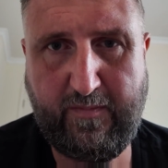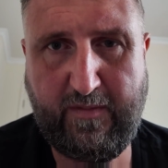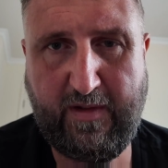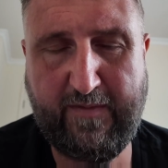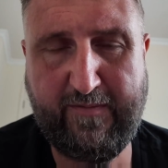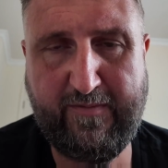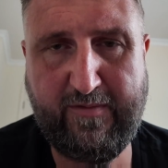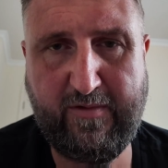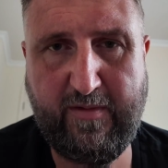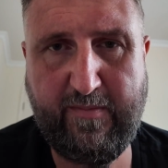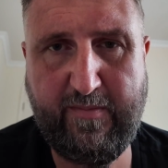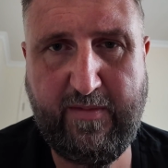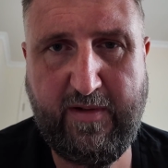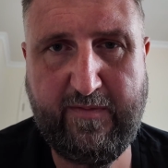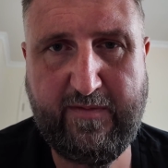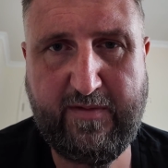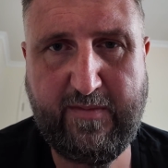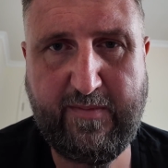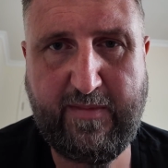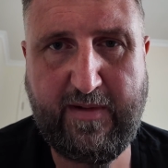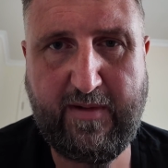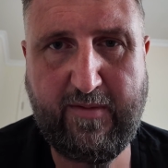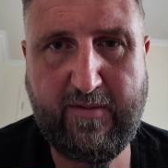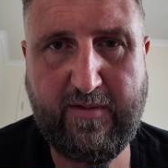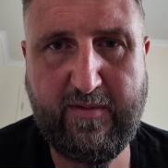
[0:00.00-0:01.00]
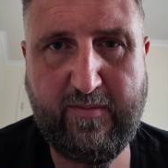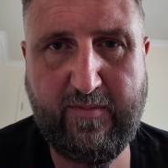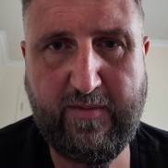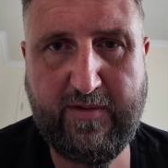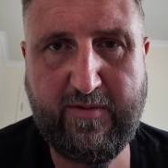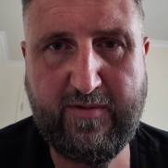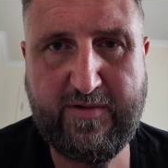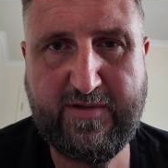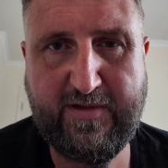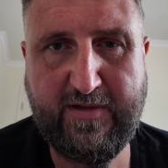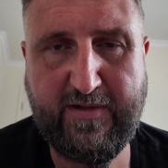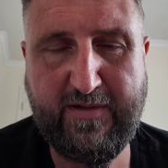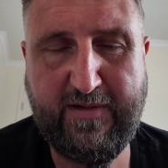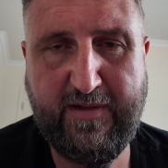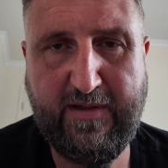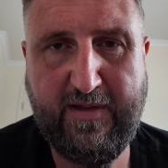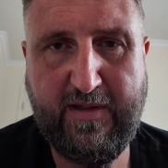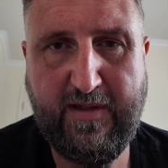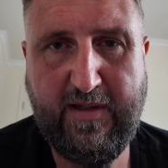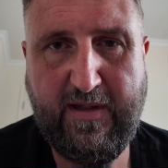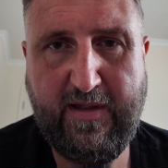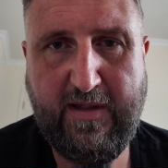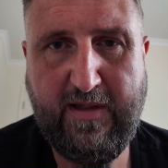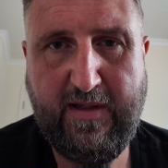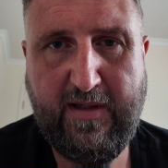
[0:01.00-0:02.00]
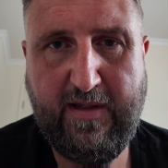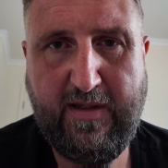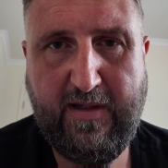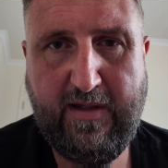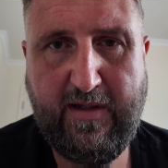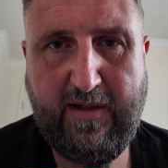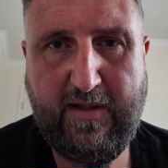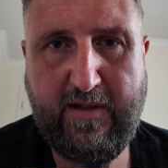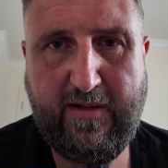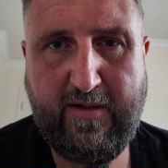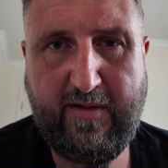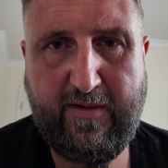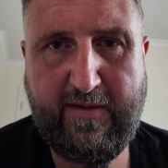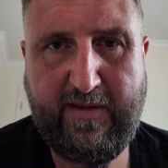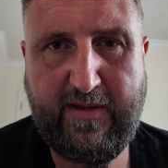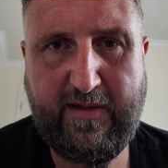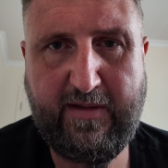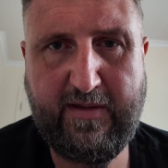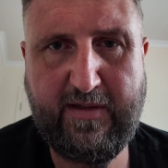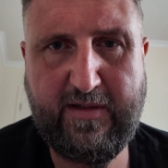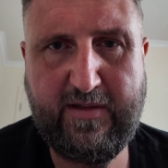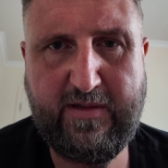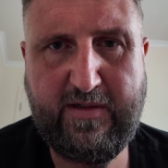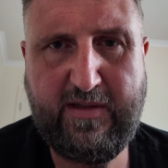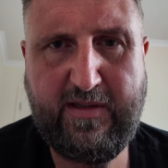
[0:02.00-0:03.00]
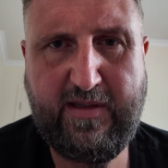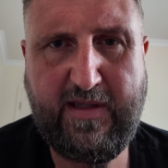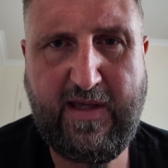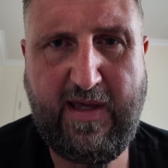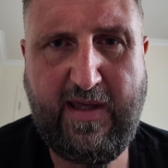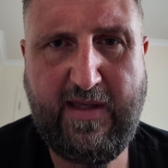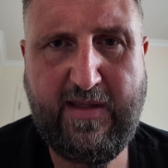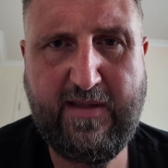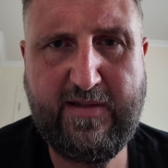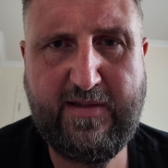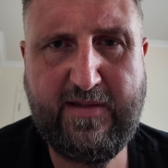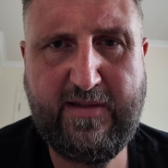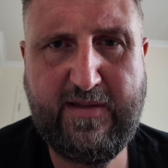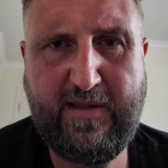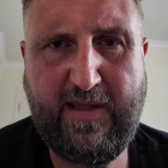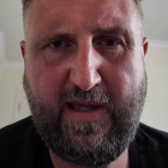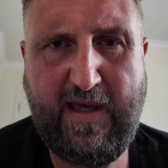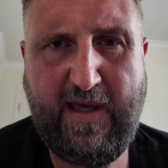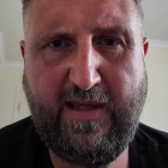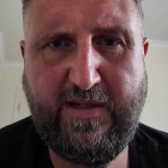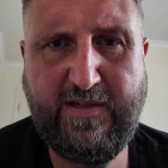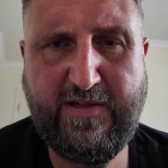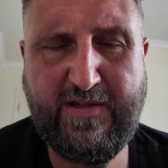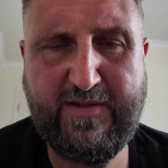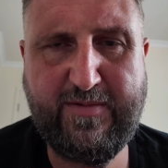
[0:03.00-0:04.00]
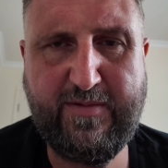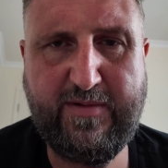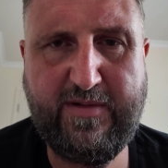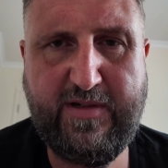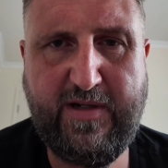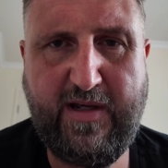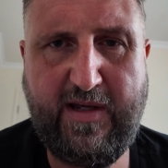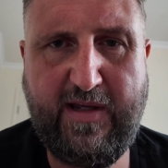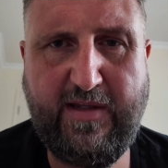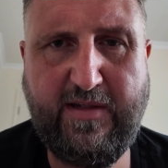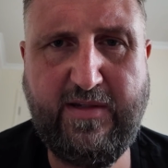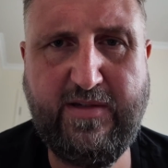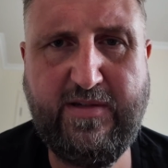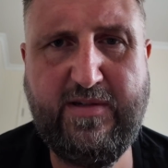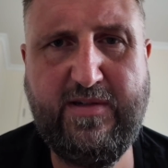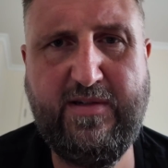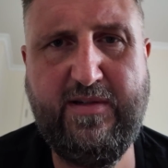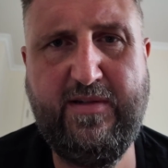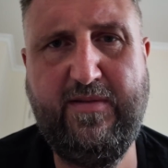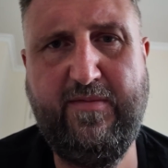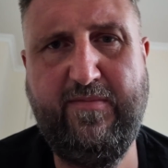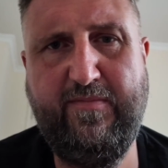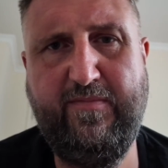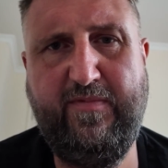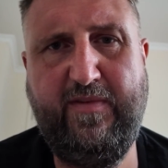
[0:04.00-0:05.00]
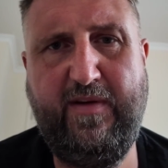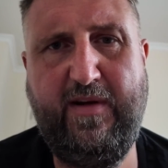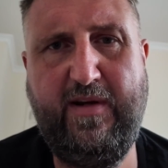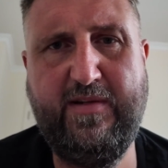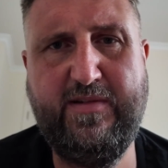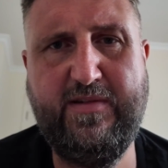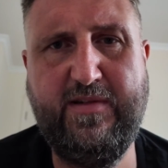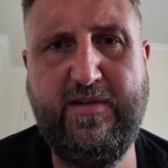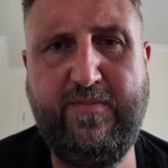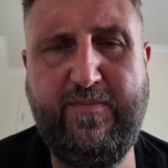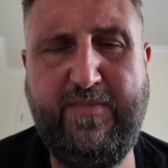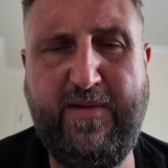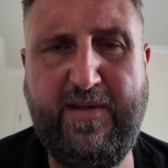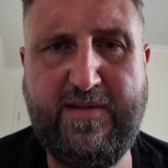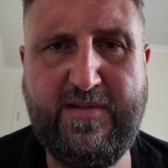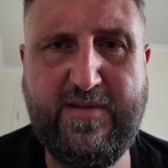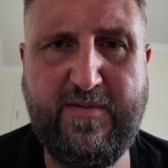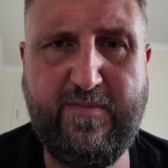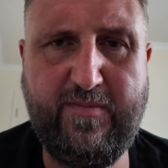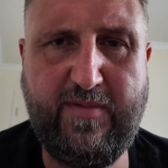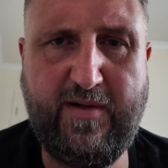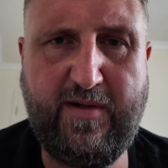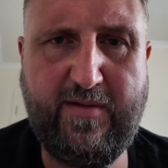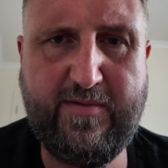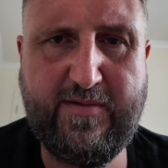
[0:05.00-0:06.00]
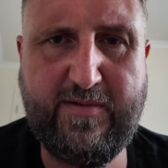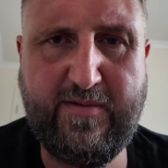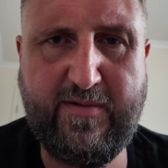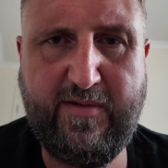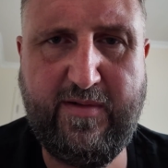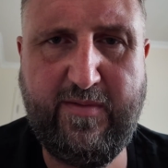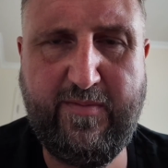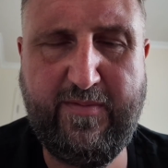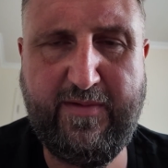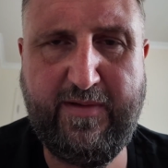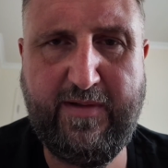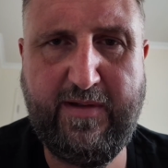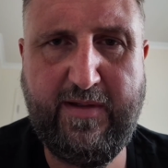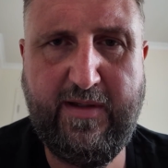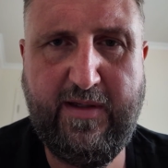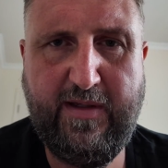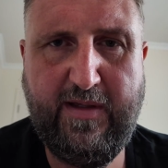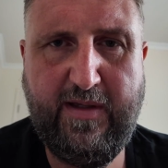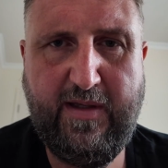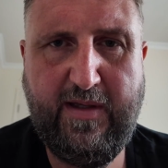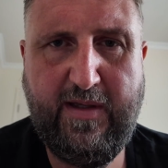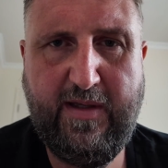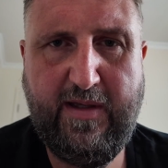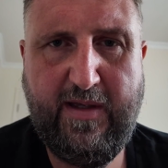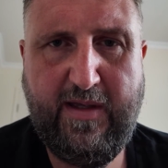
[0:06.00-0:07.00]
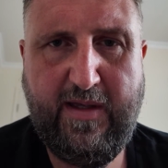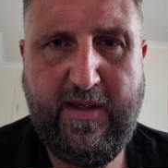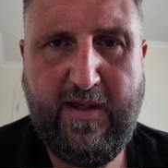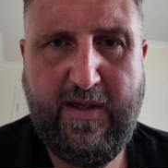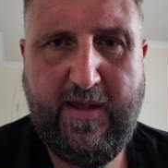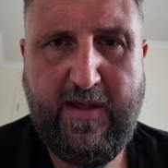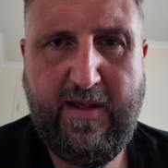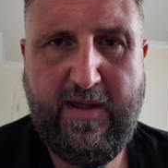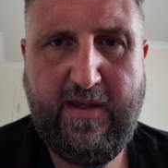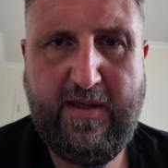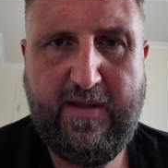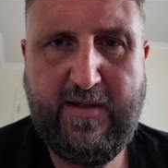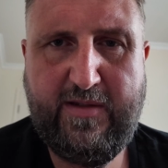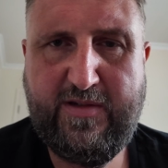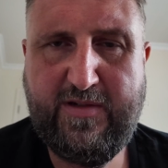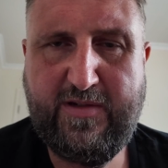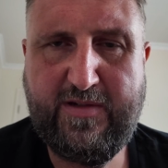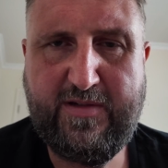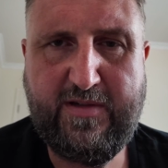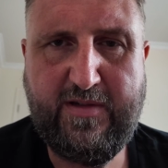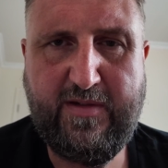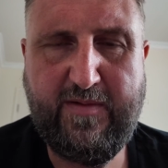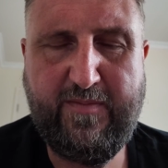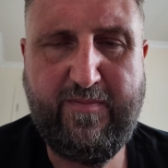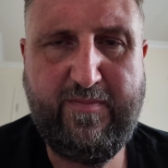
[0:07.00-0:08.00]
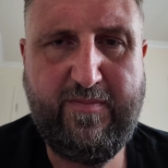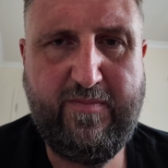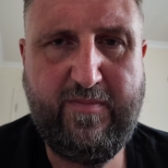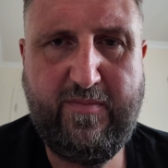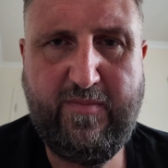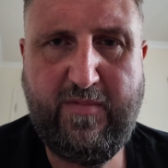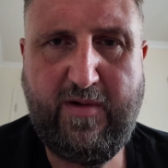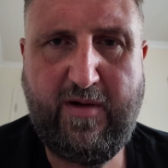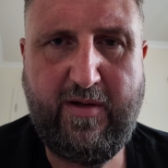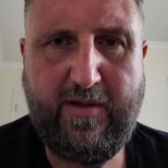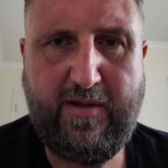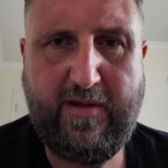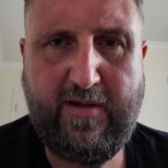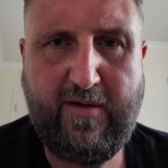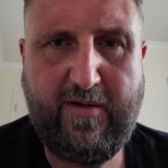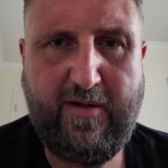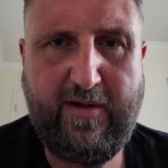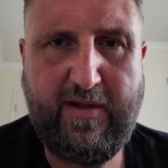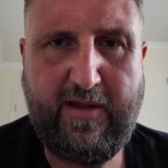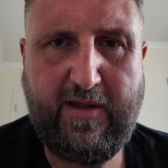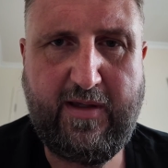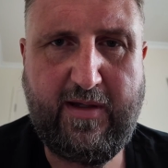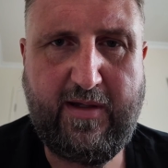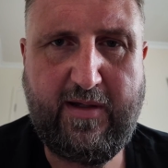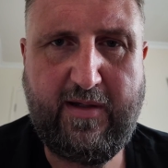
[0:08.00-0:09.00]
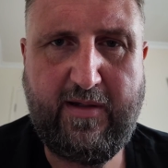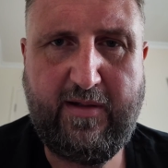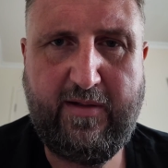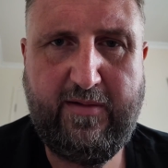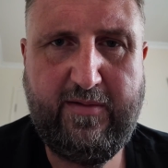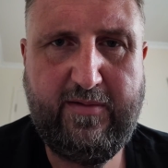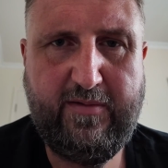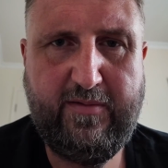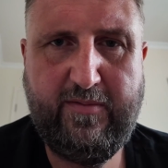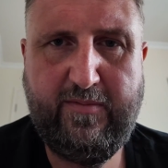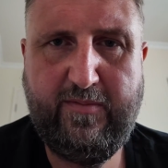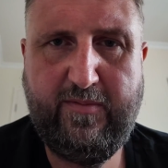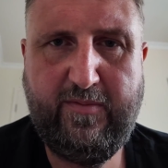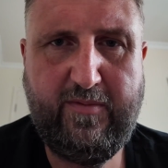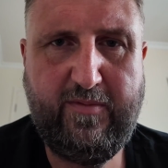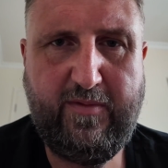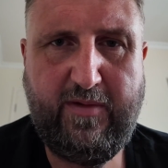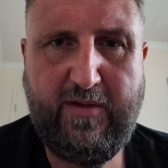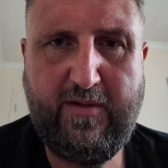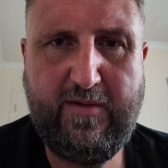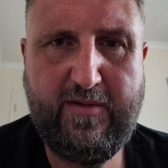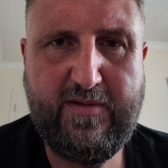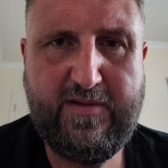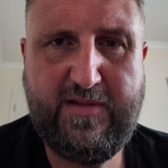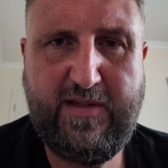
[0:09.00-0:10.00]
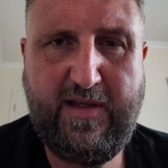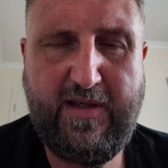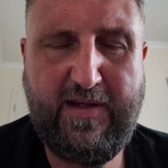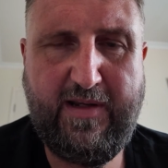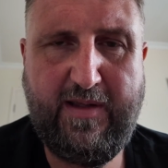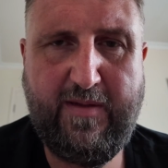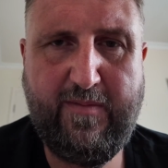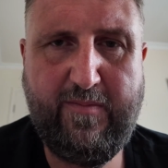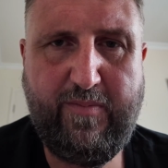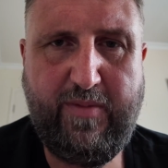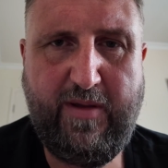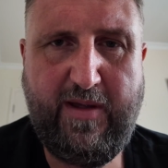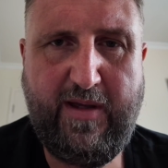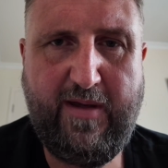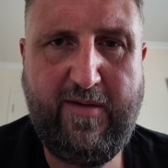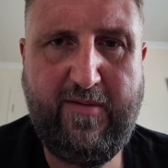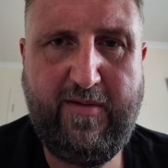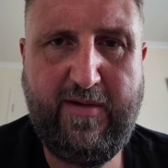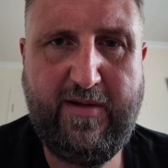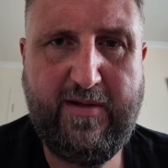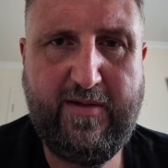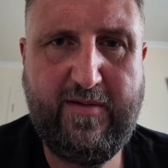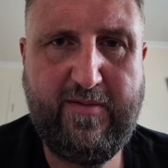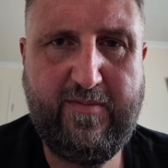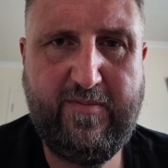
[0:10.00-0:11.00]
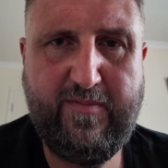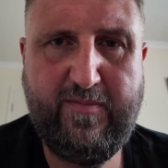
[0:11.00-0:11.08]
before it moved to Malcolm Wilson. And I think the cages were changed and various other bits and bobs on it, but just a iconic car. Seeing it in period,